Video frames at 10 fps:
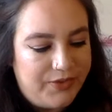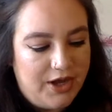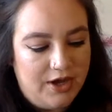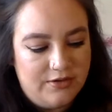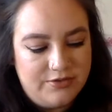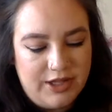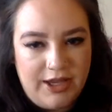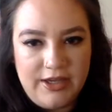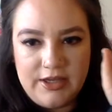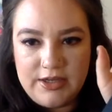of
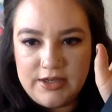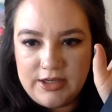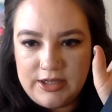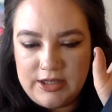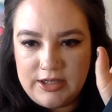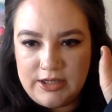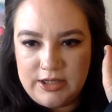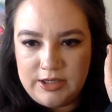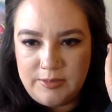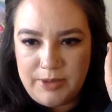like
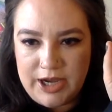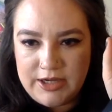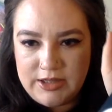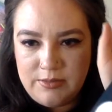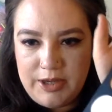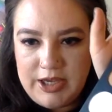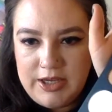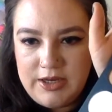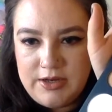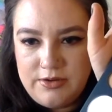kickback in the
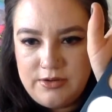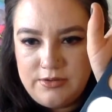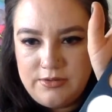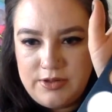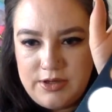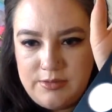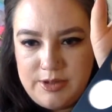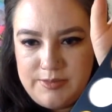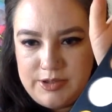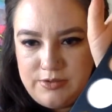pan. I don't know, there,
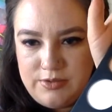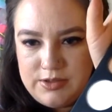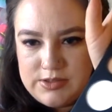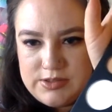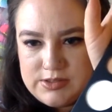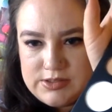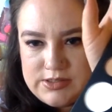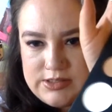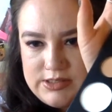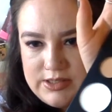maybe you can
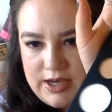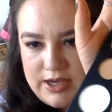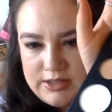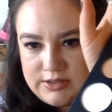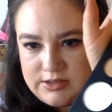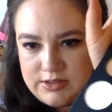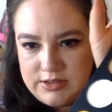see that.